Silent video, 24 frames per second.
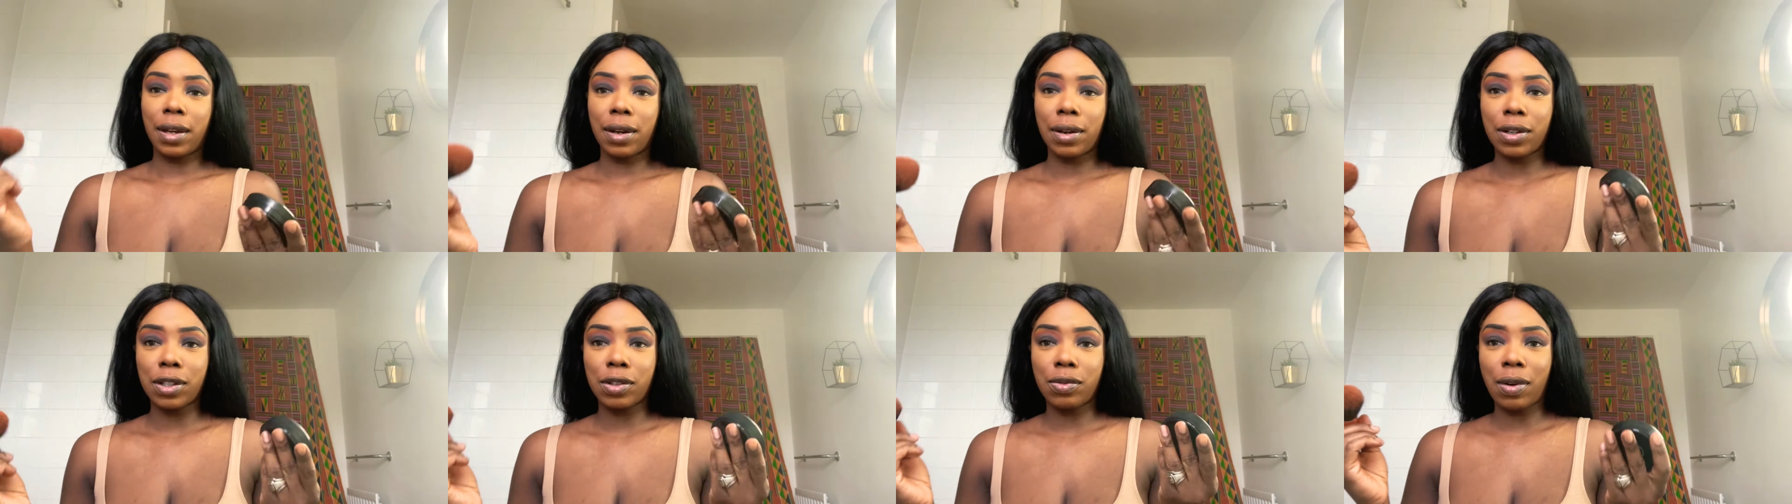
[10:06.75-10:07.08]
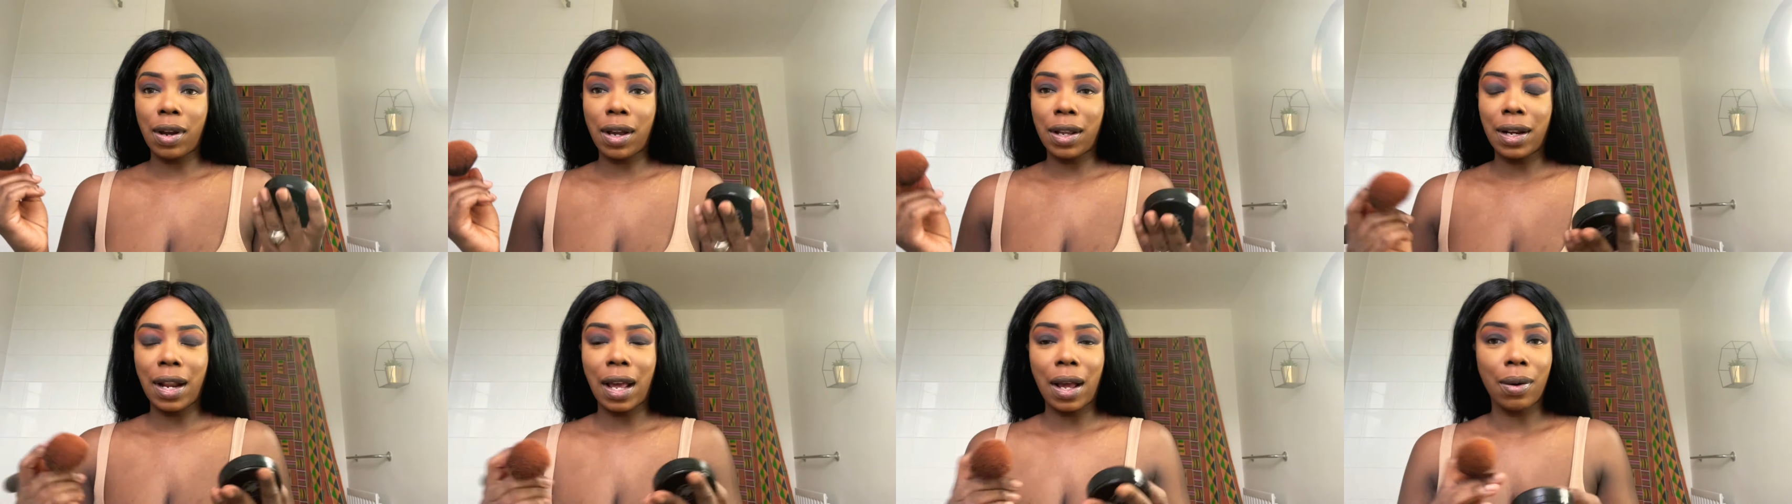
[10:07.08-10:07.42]
because
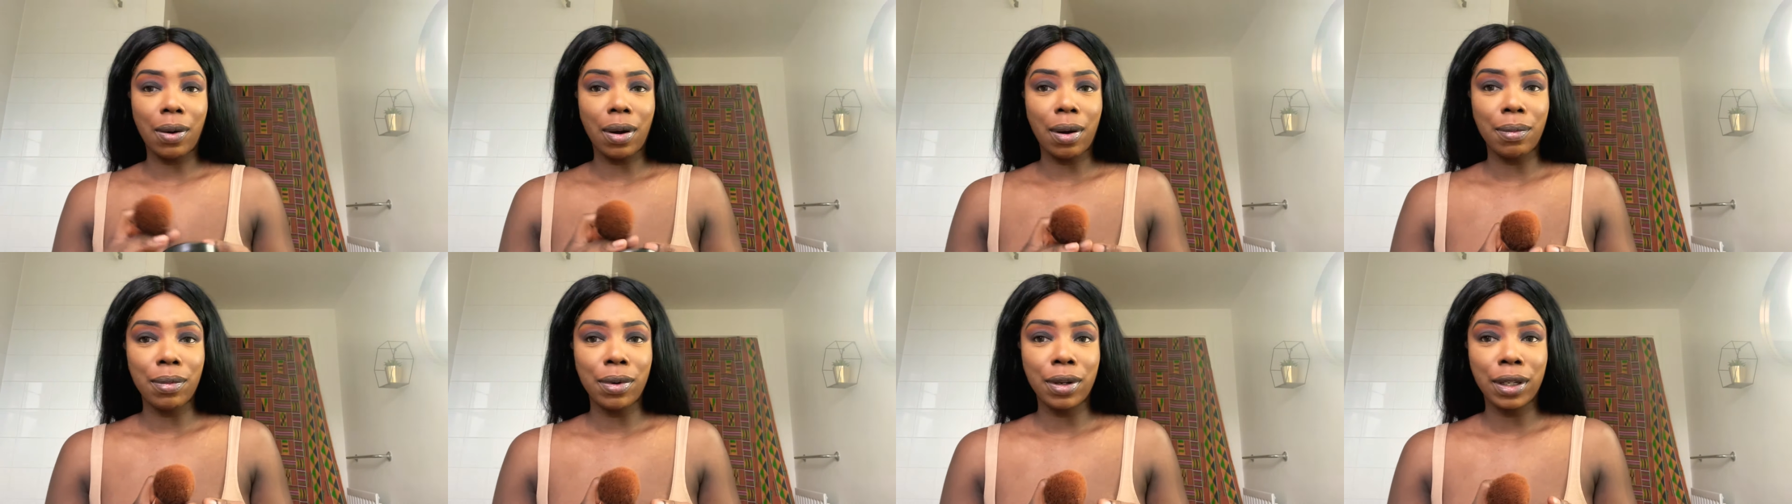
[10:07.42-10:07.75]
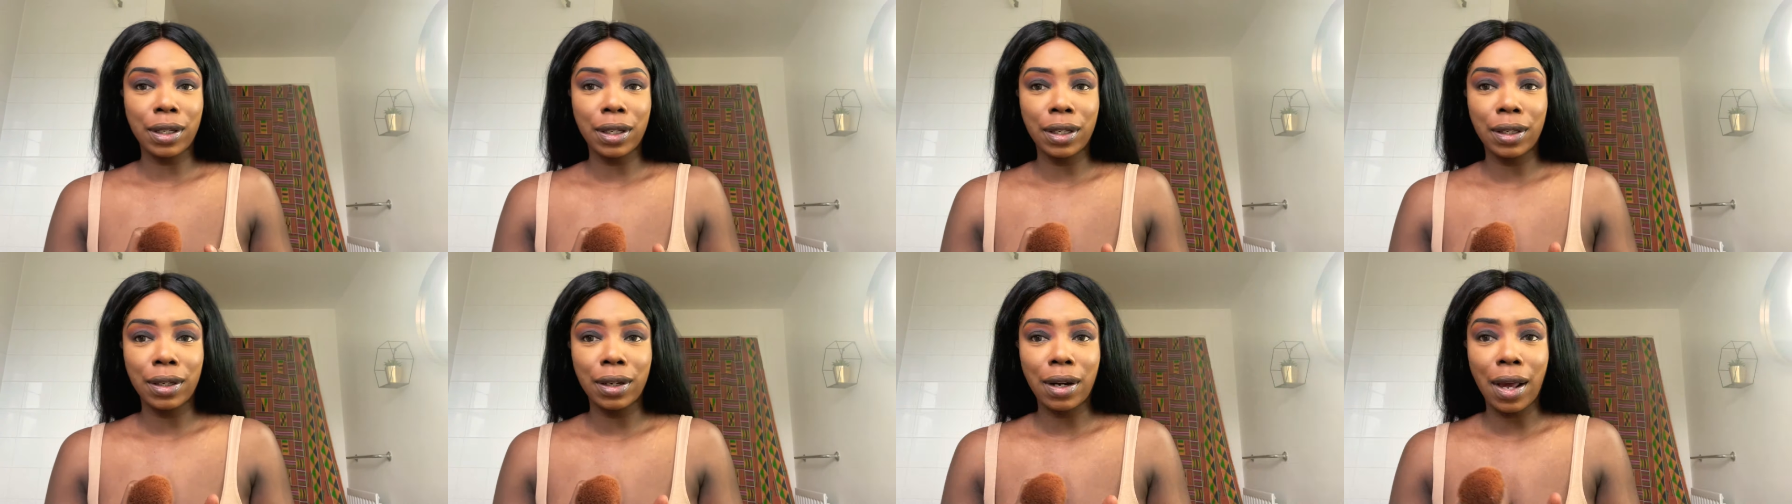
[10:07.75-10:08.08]
right now I'm
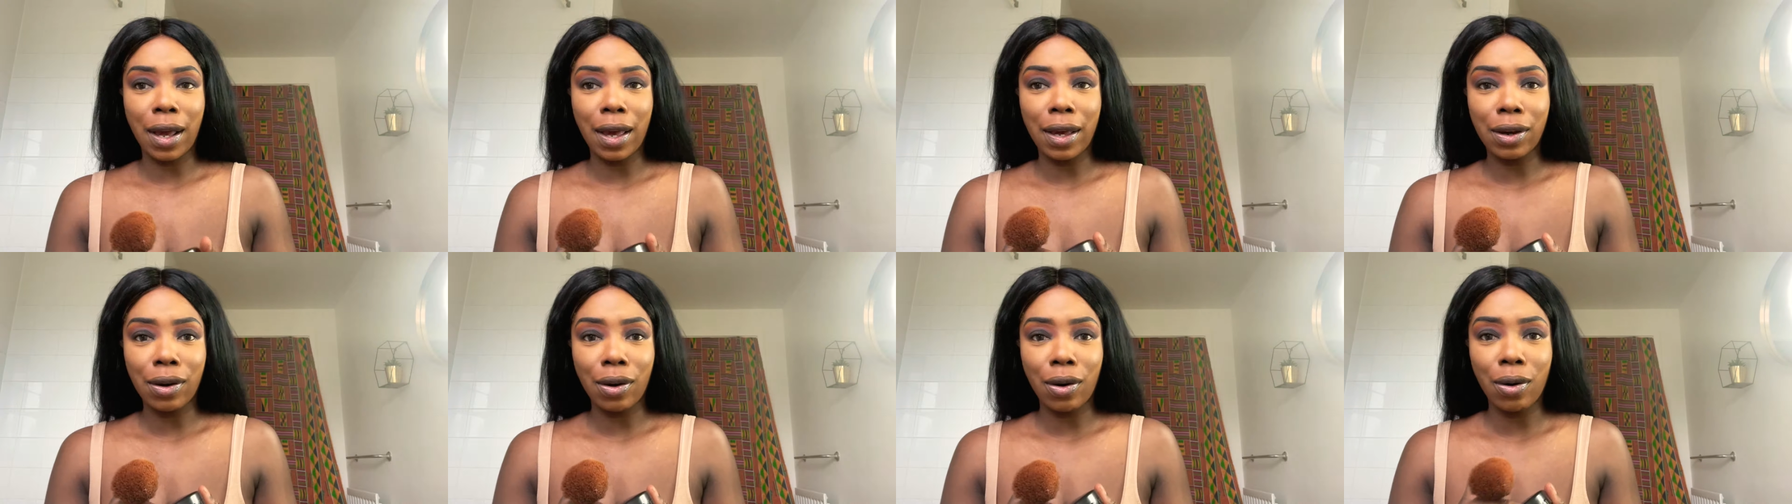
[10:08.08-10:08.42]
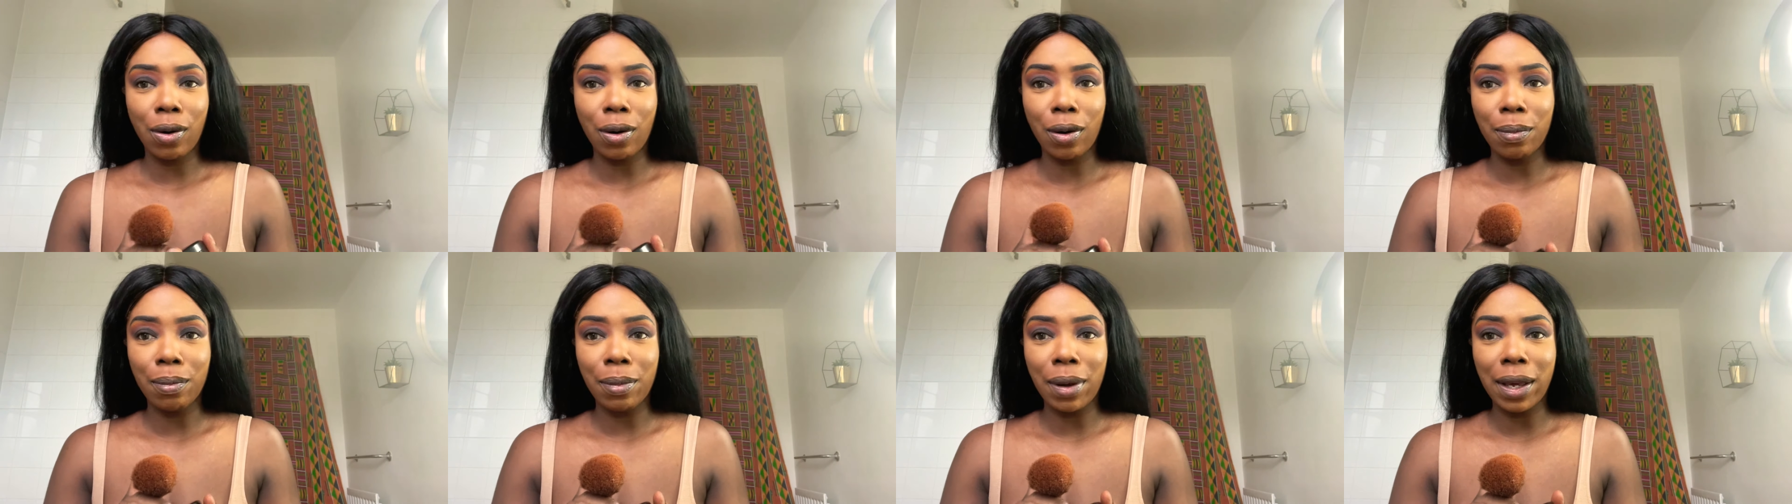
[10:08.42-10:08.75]
looking like a
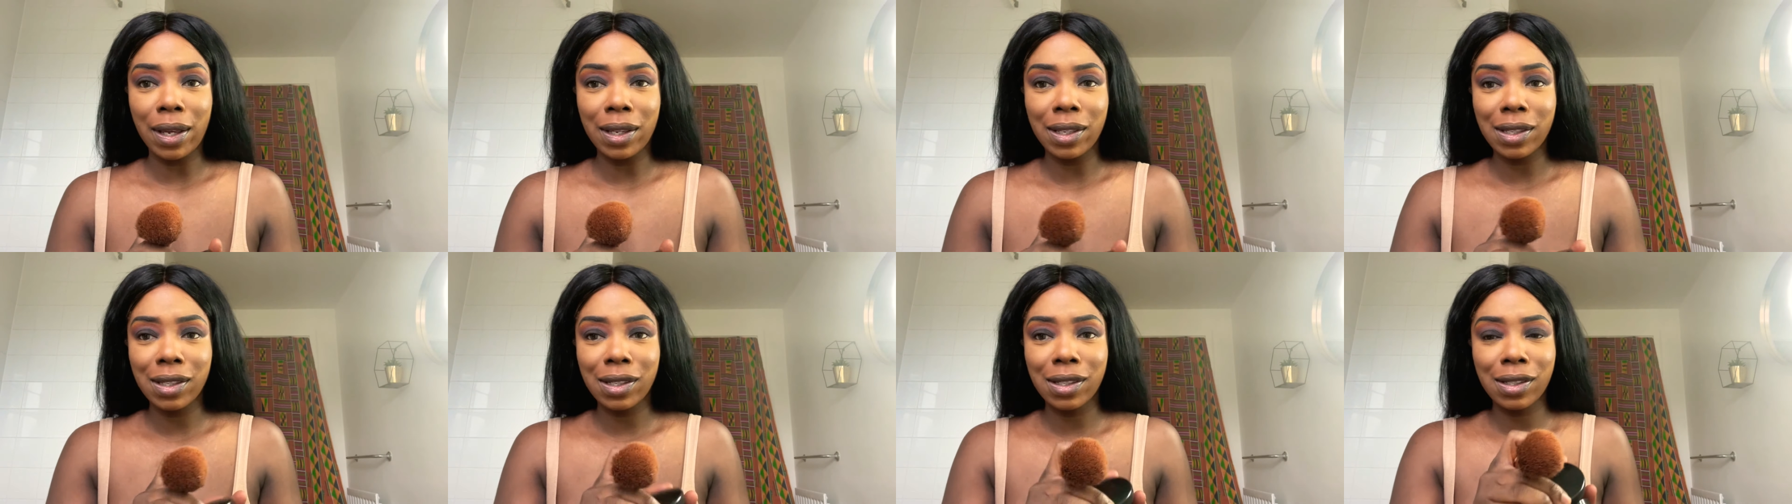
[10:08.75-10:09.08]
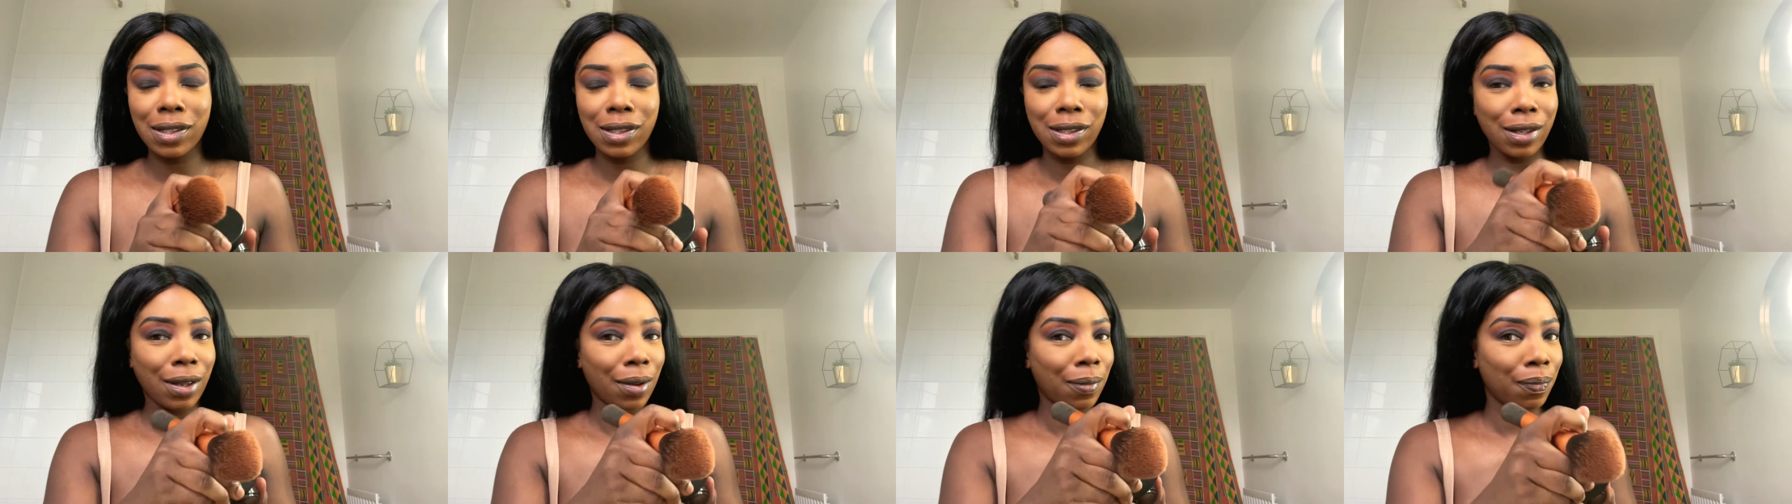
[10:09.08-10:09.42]
hot
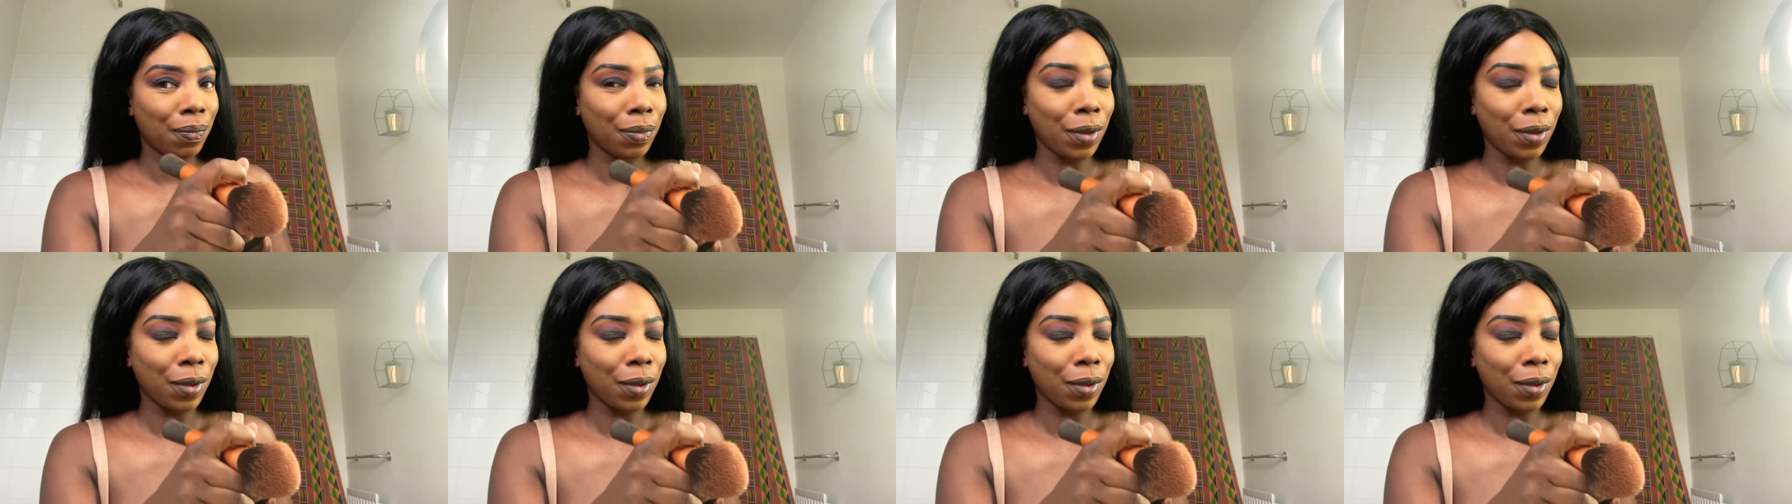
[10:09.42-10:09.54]
mess.